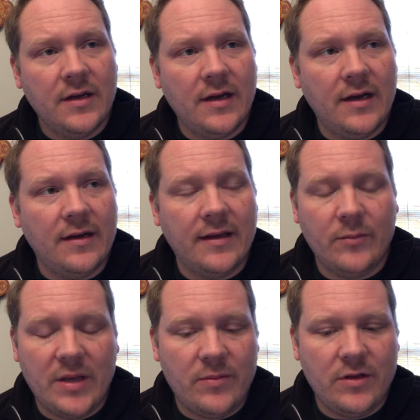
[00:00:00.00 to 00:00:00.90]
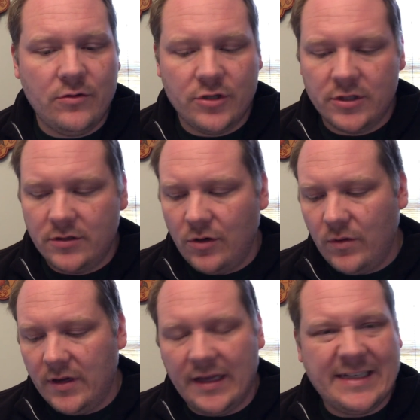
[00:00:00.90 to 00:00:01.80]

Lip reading: and maybe you just don't want to